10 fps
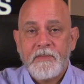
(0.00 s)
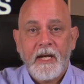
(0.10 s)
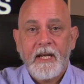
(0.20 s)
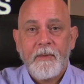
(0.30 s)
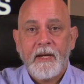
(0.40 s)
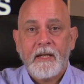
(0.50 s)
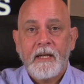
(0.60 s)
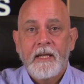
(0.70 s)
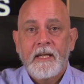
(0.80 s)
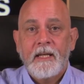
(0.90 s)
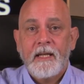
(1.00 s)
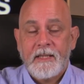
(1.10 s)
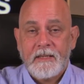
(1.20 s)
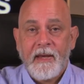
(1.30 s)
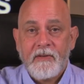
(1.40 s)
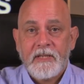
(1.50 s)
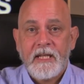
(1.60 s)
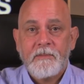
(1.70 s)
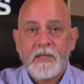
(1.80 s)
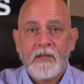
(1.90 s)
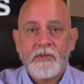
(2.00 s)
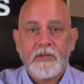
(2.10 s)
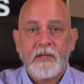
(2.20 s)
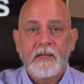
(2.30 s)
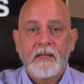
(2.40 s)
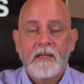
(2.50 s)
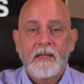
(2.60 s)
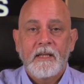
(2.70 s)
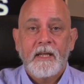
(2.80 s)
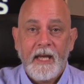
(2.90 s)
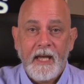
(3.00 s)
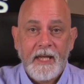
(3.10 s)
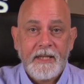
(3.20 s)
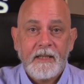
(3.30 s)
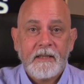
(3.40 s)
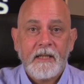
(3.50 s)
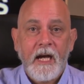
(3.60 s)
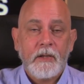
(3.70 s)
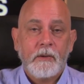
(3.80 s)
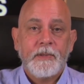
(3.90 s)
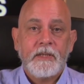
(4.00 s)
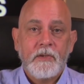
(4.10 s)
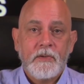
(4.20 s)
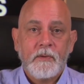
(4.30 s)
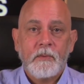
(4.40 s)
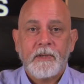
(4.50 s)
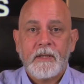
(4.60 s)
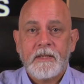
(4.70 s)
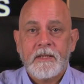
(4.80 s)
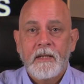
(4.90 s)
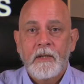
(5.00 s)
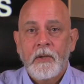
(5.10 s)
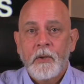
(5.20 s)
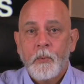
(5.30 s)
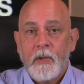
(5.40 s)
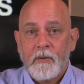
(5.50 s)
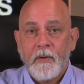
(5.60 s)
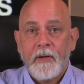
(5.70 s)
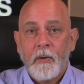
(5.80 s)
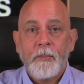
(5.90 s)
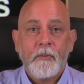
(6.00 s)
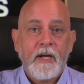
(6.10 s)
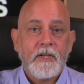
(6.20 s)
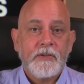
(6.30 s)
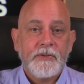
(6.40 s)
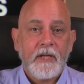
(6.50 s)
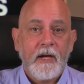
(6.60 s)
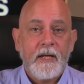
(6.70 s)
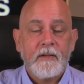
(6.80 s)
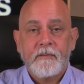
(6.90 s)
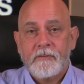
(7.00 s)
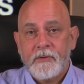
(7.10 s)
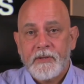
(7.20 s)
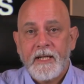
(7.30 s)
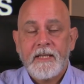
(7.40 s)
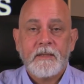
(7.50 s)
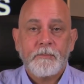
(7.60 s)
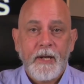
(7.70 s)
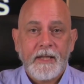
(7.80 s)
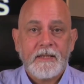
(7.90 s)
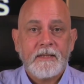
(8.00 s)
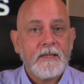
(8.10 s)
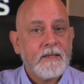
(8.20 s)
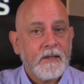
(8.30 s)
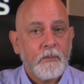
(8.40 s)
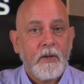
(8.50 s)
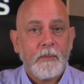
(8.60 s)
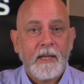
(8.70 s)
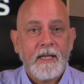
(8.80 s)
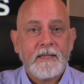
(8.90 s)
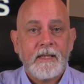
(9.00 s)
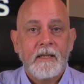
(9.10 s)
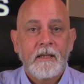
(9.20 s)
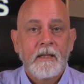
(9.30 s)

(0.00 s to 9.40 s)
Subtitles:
dynamic. It's about team culture. I think the card will be useful because we're on the operational side of routines and practices in the workplace, and